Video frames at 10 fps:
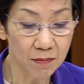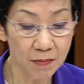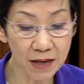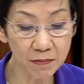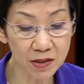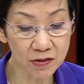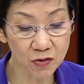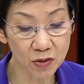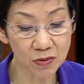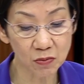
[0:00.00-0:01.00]
My
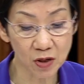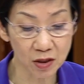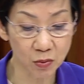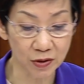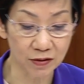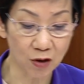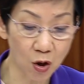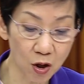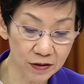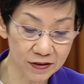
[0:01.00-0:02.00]
ministry will work with
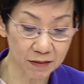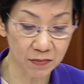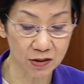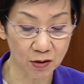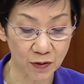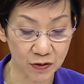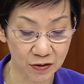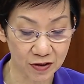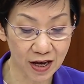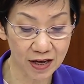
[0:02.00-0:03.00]
all segments of our
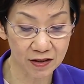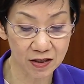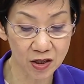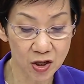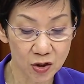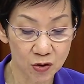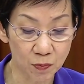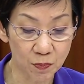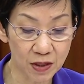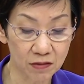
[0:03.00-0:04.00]
society to
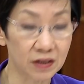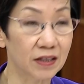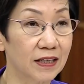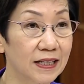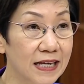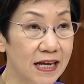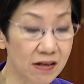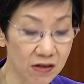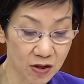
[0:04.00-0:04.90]
build a clean,